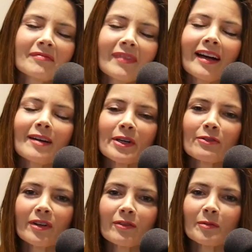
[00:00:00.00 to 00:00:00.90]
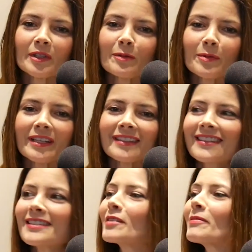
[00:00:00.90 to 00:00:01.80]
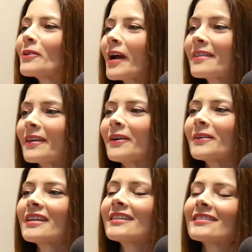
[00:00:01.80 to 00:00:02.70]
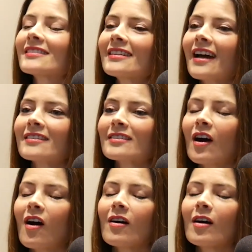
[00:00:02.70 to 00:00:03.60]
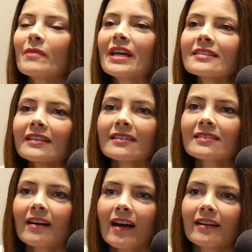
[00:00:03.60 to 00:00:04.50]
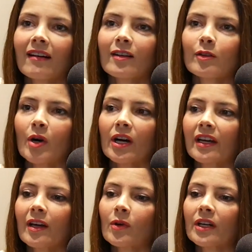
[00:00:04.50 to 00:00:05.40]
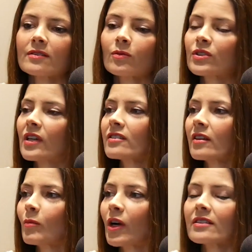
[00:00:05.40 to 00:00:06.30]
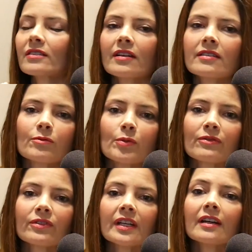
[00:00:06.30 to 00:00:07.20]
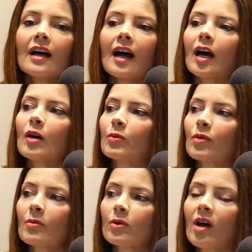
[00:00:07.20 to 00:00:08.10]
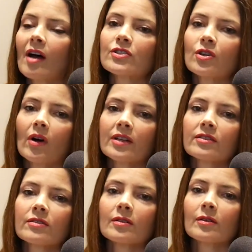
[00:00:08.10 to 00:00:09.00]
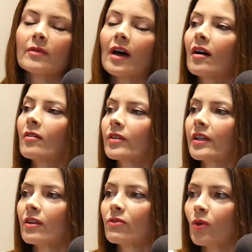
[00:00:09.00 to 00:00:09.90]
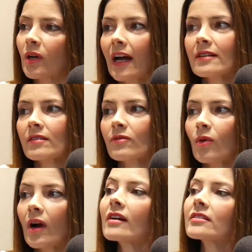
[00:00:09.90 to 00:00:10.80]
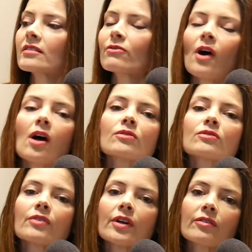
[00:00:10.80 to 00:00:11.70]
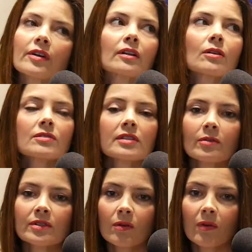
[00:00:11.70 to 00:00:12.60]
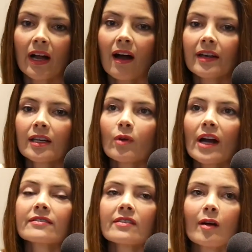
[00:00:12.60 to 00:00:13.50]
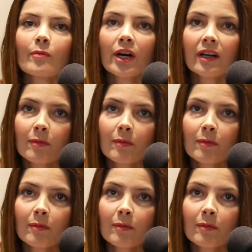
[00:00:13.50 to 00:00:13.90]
I make fun of him a little bit. He's going to be great though. He has amazing insight on the market. We'll touch on the market today briefly, but probably we'll have Joe on to do some really good forecasting for us. He follows very, very closely what's going on. He writes our market